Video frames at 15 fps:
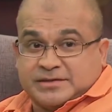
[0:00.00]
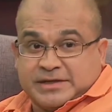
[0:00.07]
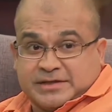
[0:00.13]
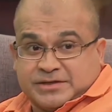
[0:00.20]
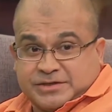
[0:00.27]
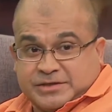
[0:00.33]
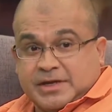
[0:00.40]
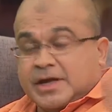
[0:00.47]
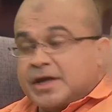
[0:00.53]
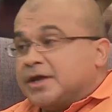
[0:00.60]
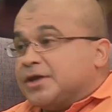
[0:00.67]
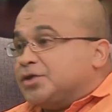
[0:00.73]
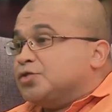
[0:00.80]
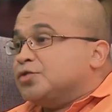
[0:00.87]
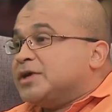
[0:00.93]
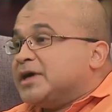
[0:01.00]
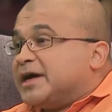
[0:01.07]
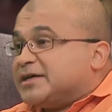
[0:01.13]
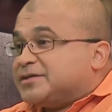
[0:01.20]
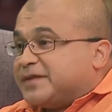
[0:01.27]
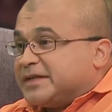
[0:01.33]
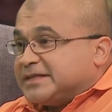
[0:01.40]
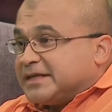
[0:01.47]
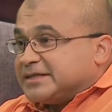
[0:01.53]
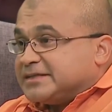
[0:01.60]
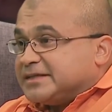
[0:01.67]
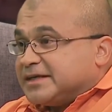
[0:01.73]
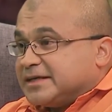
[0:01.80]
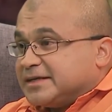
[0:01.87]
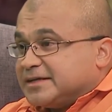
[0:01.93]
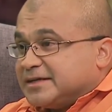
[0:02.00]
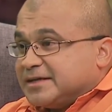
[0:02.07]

reduction. Yoga is fantastic.